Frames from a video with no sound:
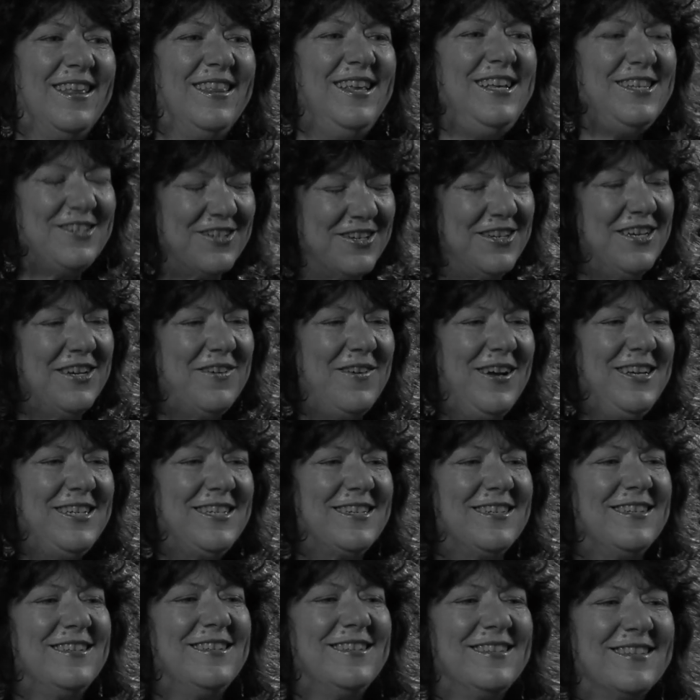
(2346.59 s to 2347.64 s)
these are good
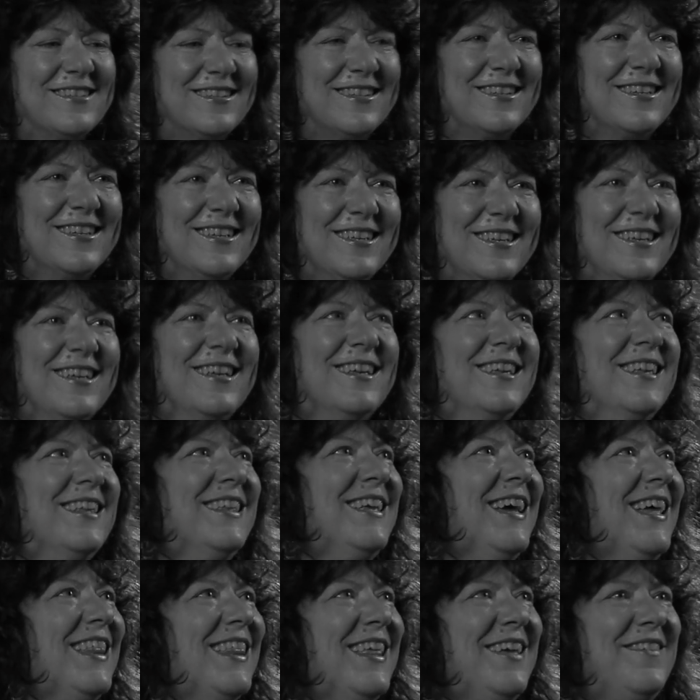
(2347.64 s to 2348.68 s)
questions
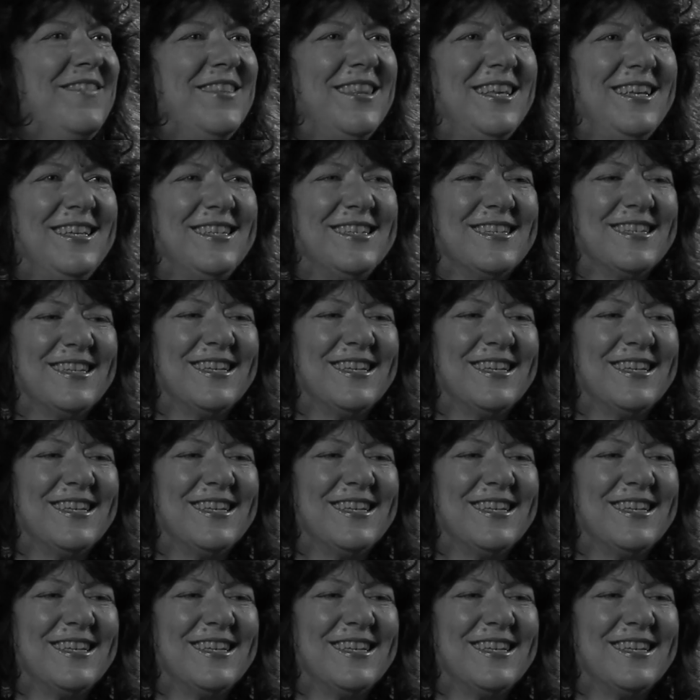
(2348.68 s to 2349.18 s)
love these